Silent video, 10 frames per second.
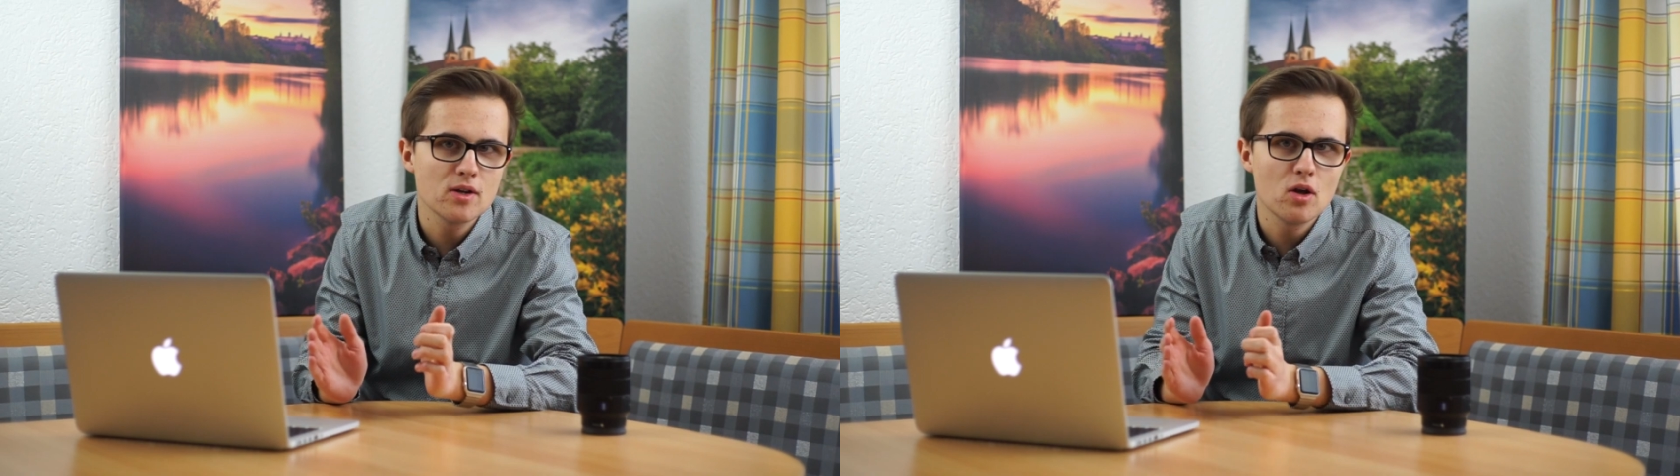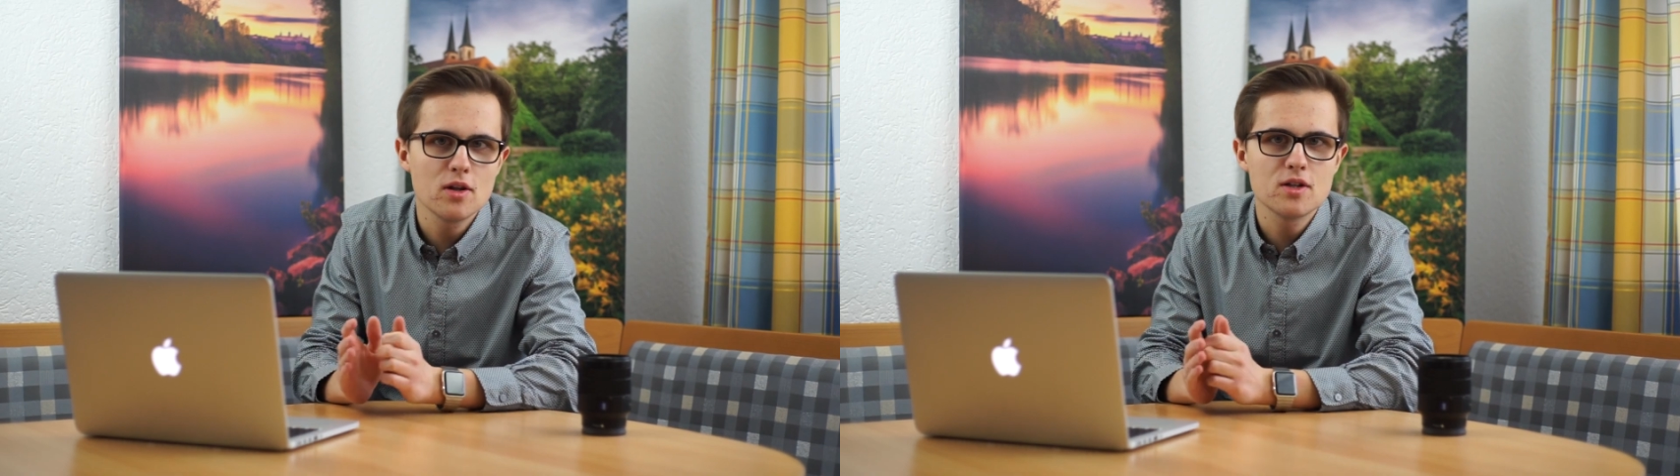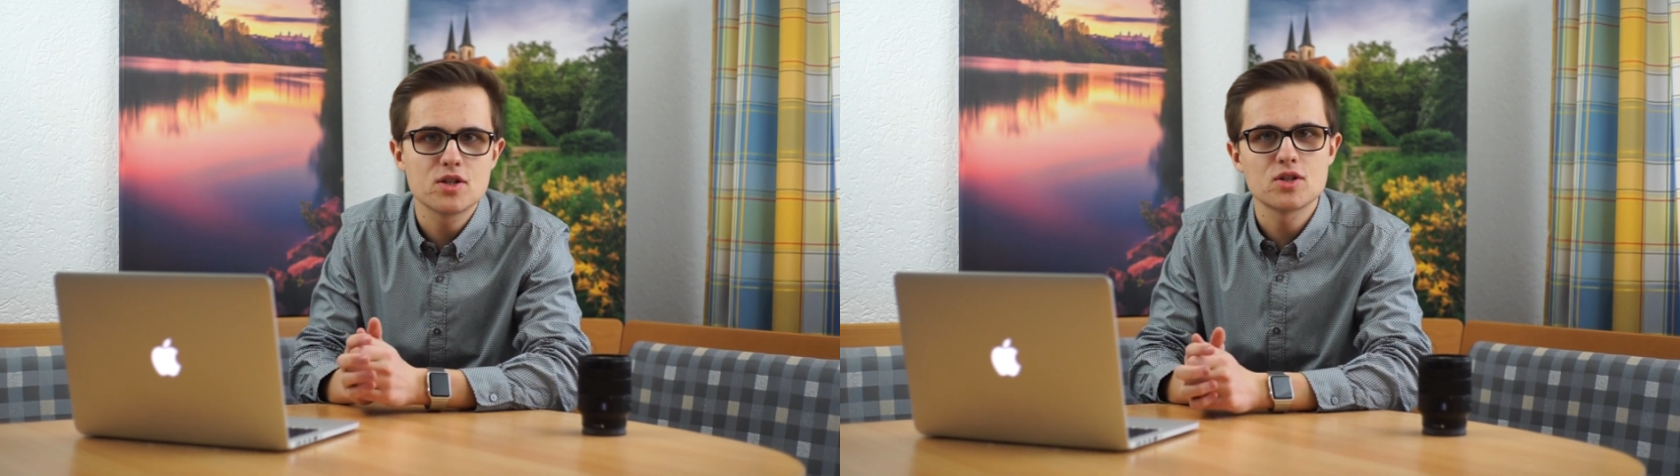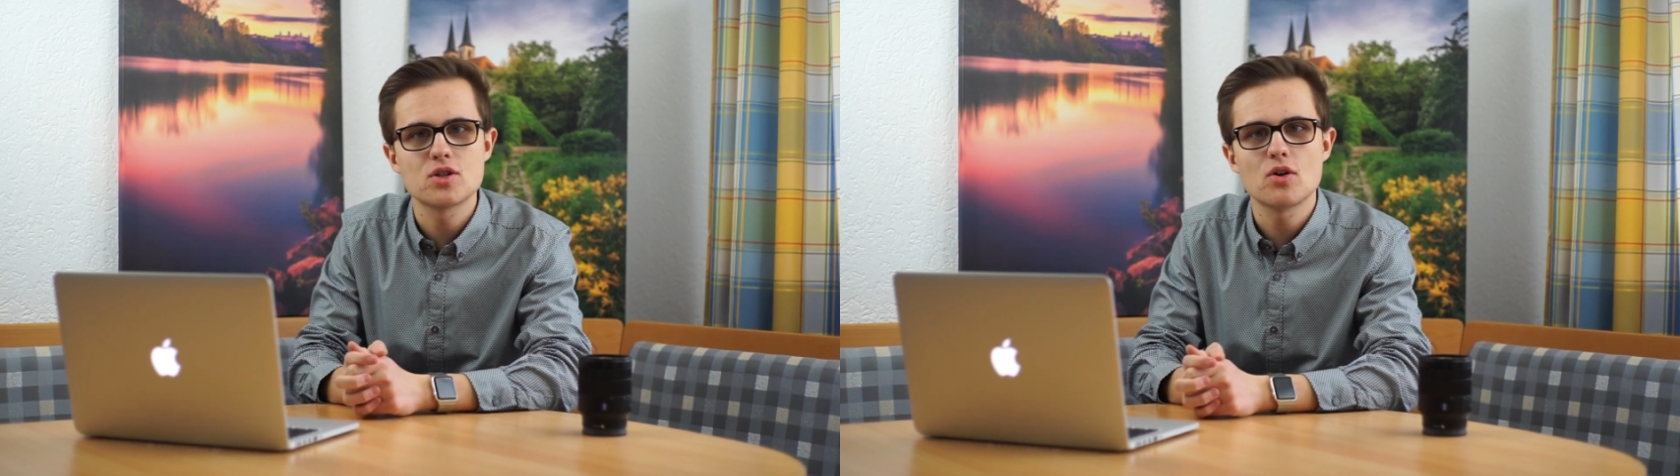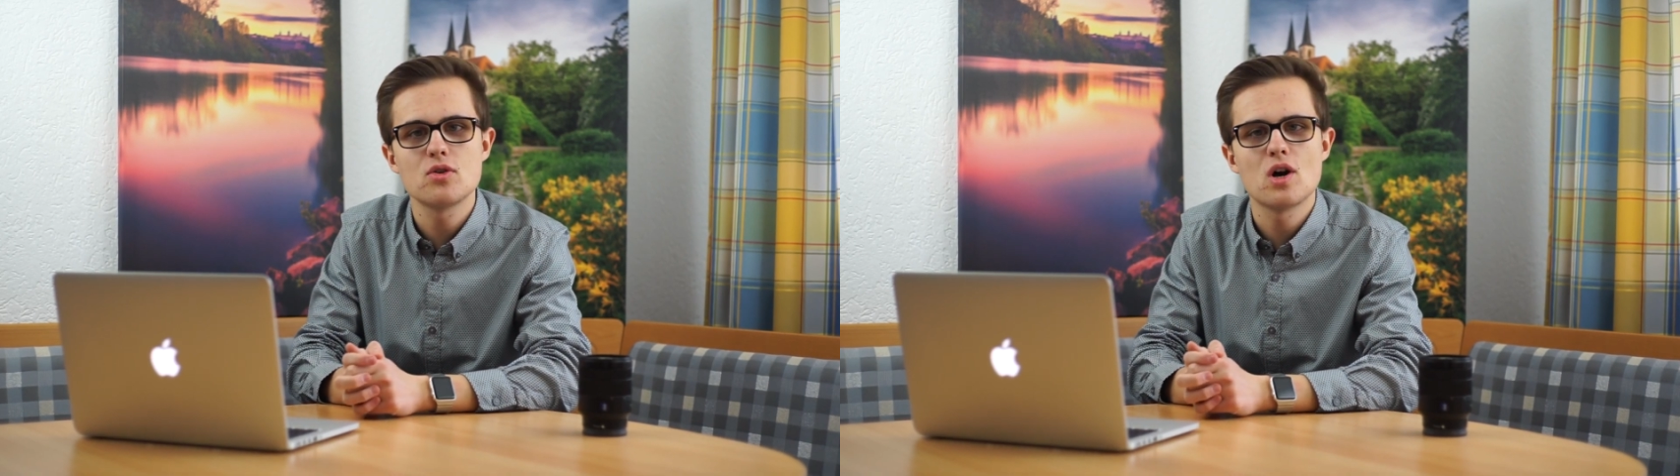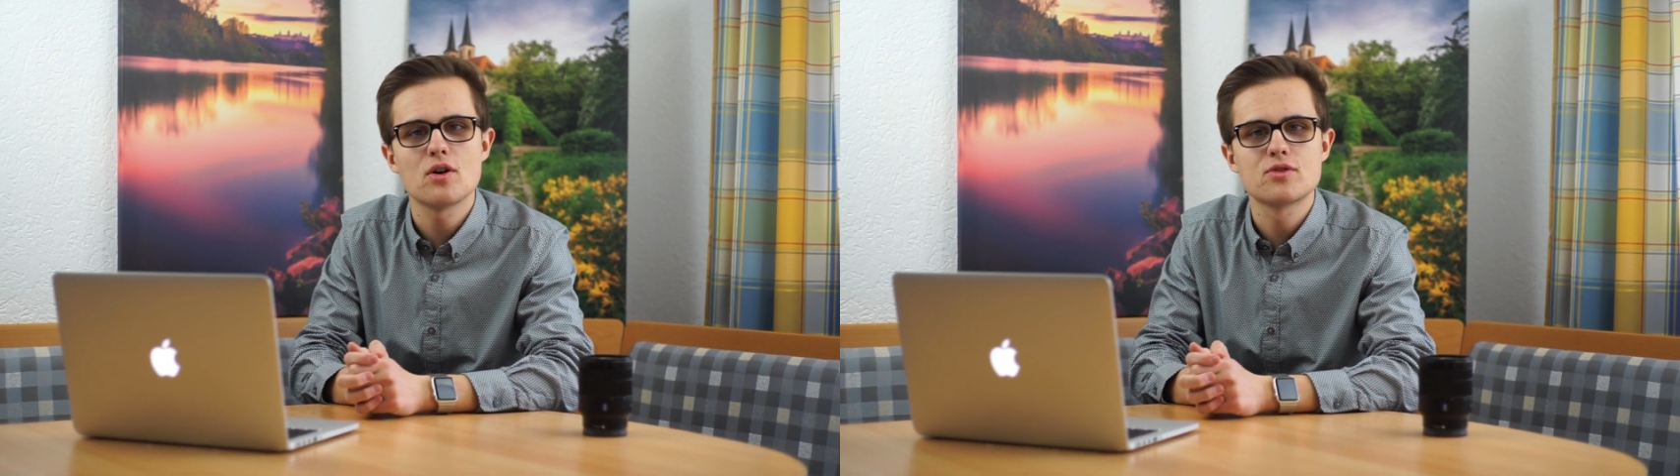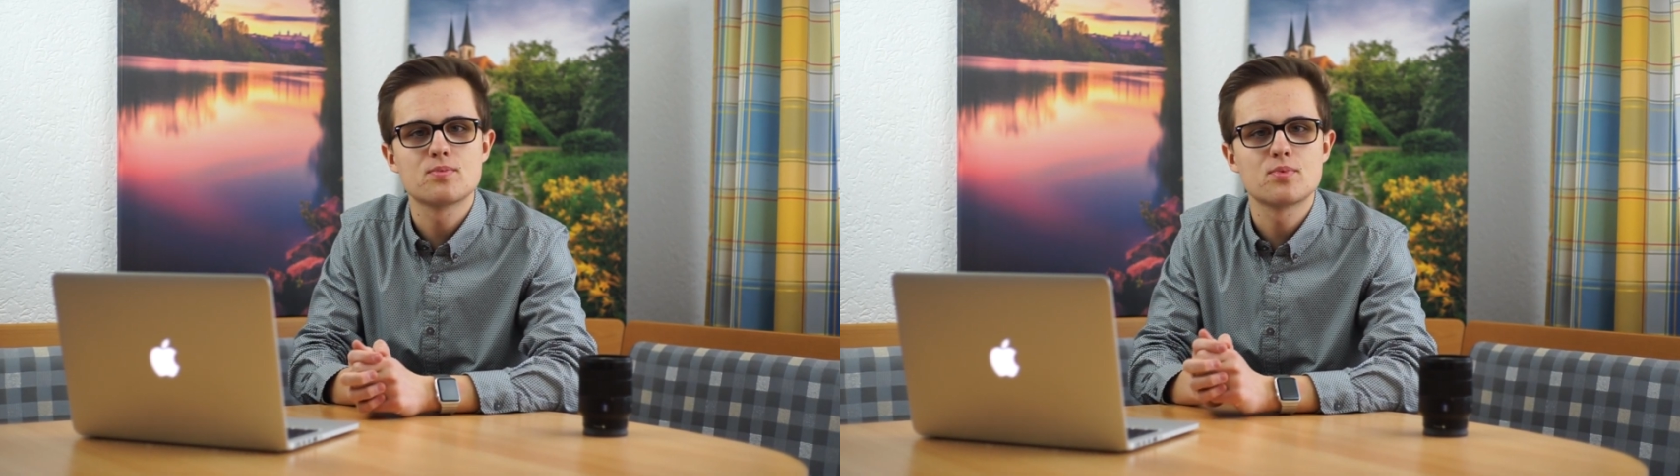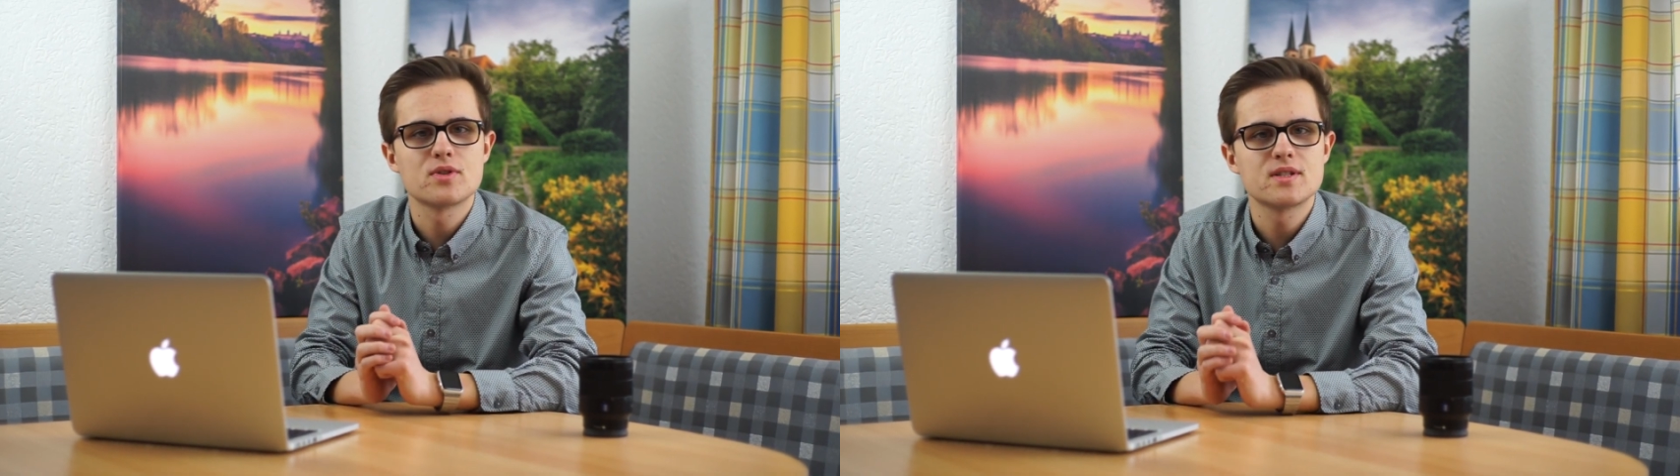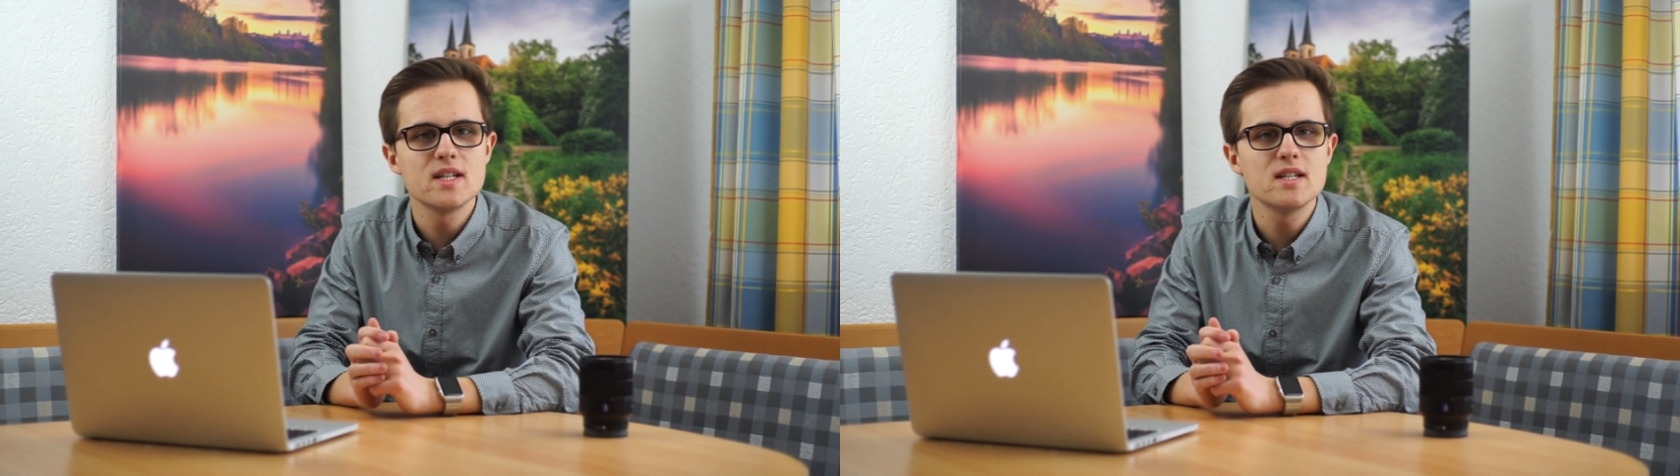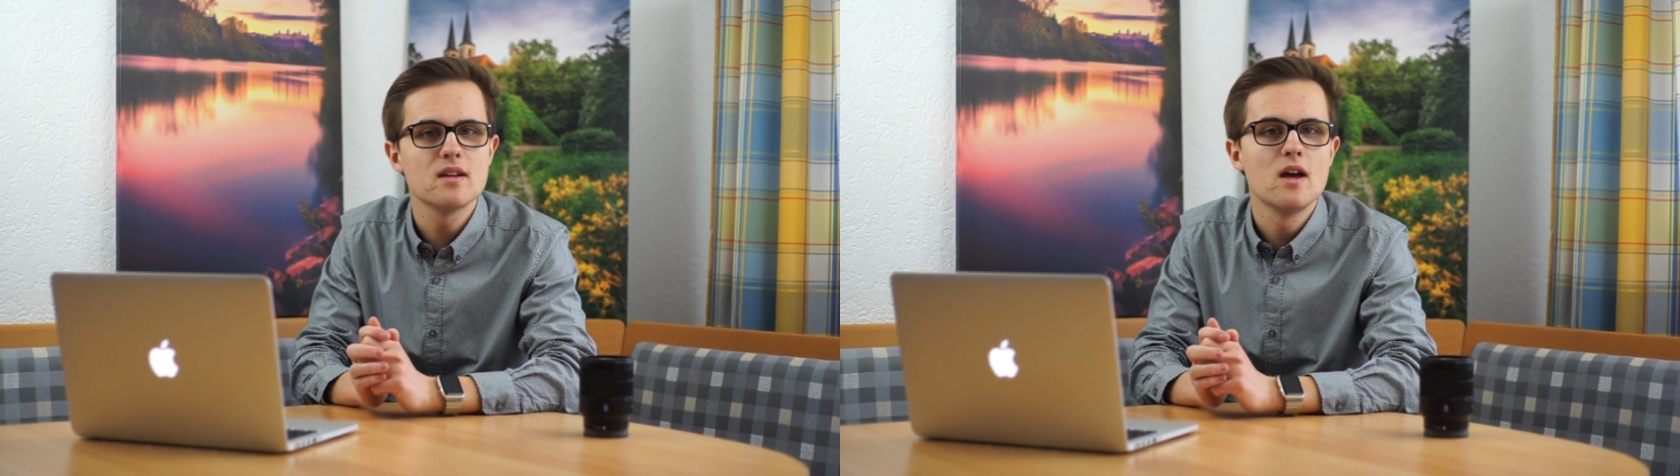knowledge and show you how to
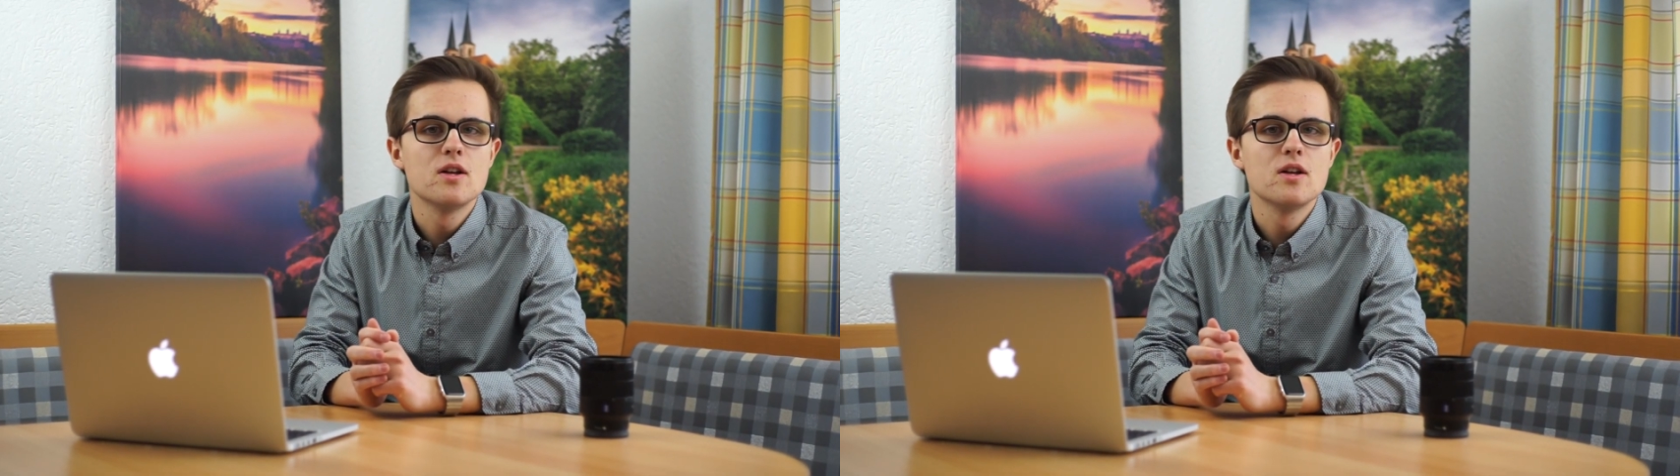proceed